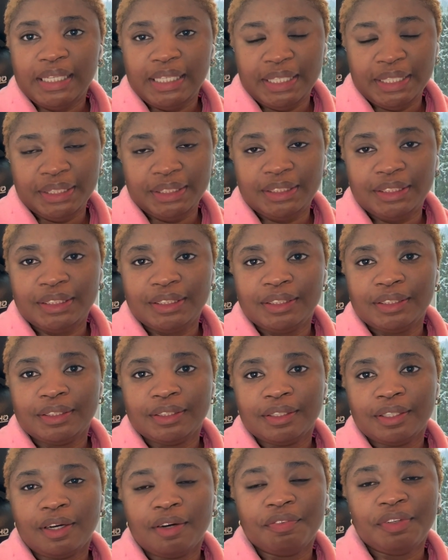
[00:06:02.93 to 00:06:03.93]
each
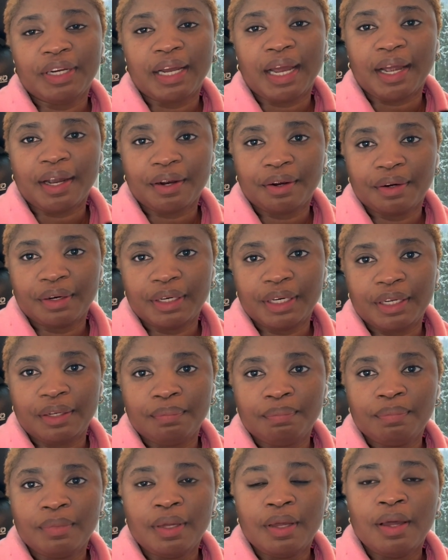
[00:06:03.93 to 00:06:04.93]
of the
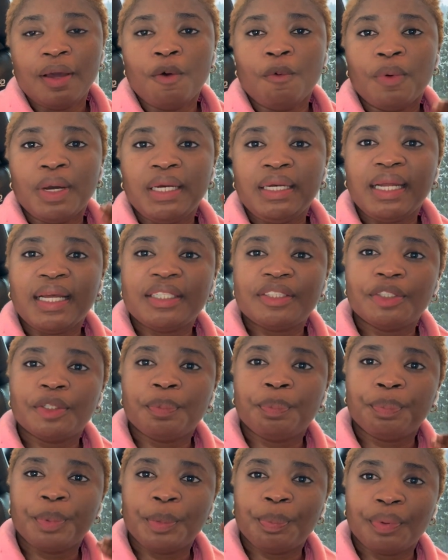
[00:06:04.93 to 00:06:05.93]
acronym, when next
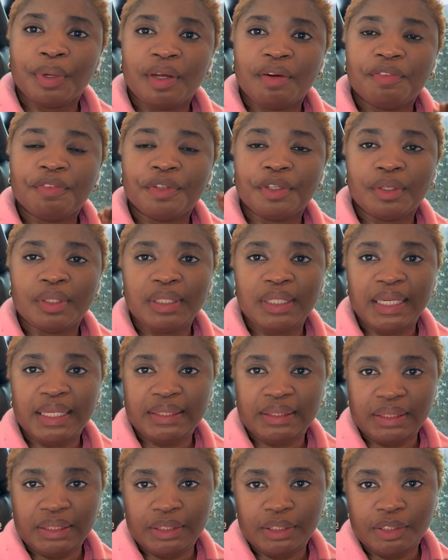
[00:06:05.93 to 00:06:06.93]
you're preparing for your
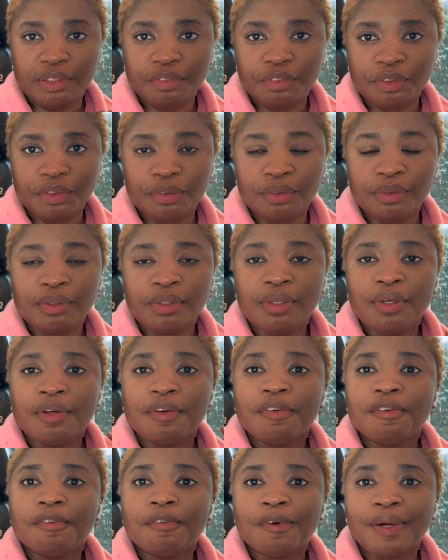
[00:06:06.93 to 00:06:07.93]
next interview,
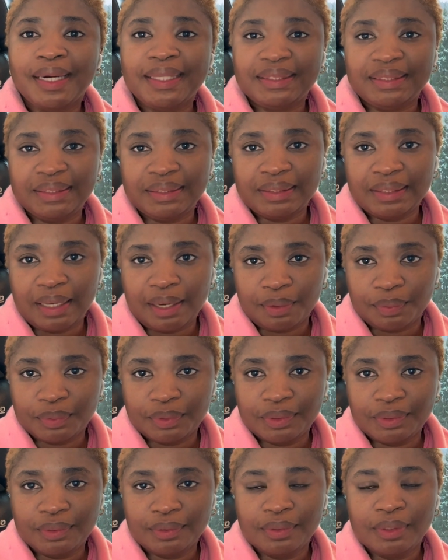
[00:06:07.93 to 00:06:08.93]
write it out.
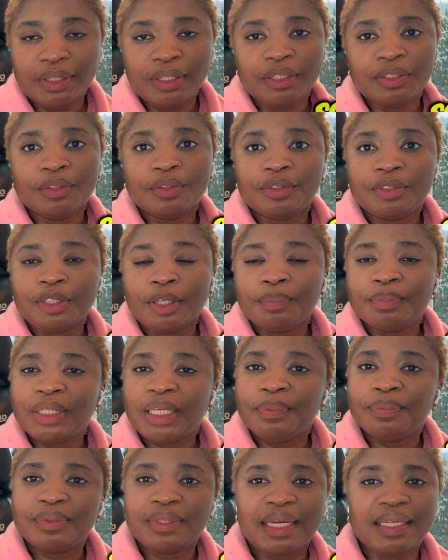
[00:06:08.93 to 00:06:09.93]
So
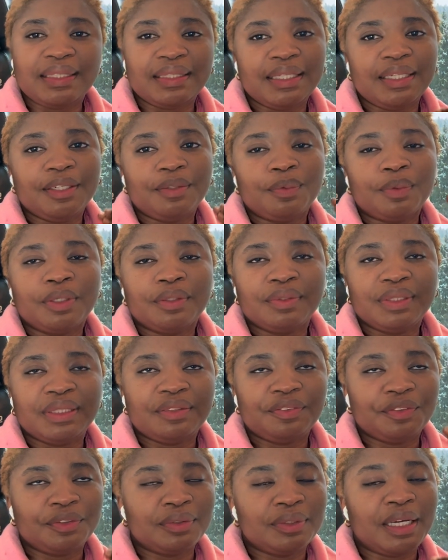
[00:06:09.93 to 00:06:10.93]
sometimes I think we
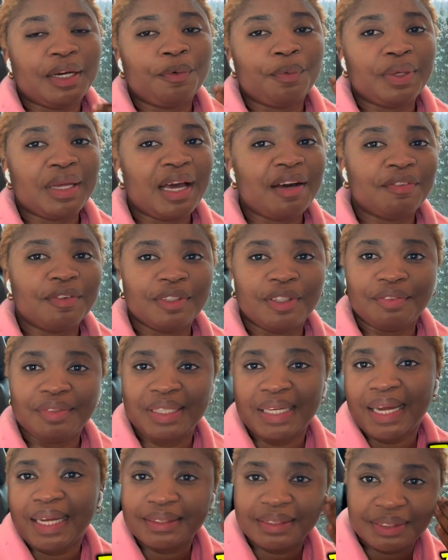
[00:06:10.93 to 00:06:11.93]
always feel that we have all of
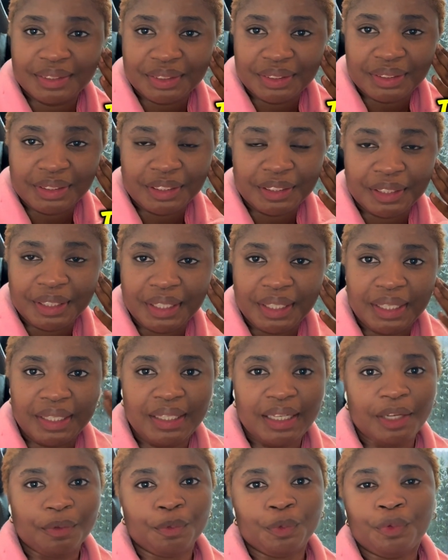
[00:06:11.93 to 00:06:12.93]
the answers in our
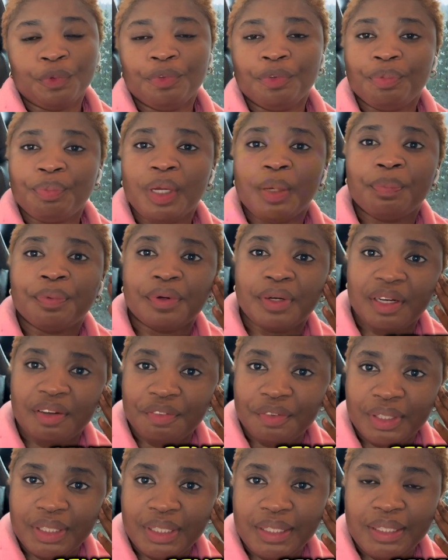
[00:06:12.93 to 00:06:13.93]
head and we would remember
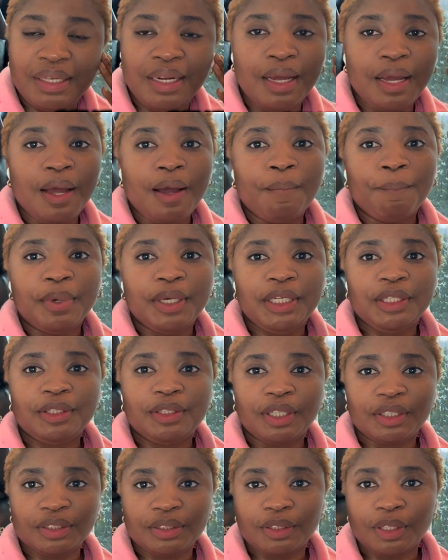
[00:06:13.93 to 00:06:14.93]
everything, but it
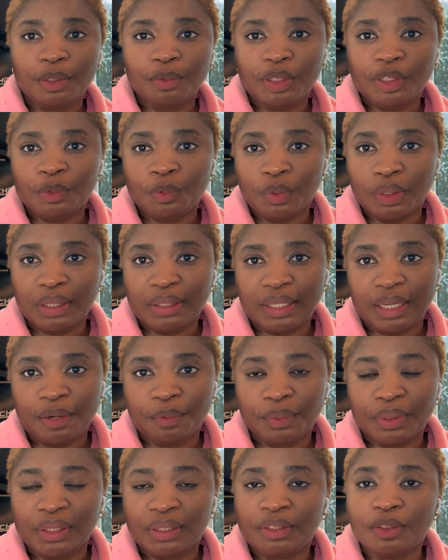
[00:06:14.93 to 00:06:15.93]
doesn't always work
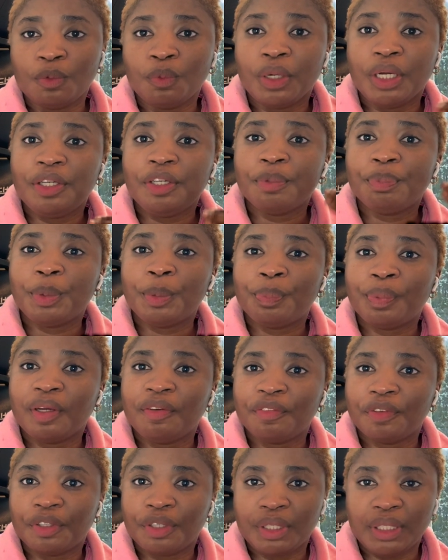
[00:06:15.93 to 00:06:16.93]
that way. So when you're
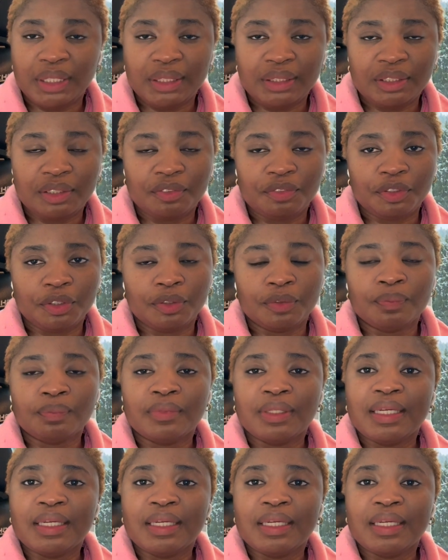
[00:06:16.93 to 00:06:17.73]
preparing for your interview,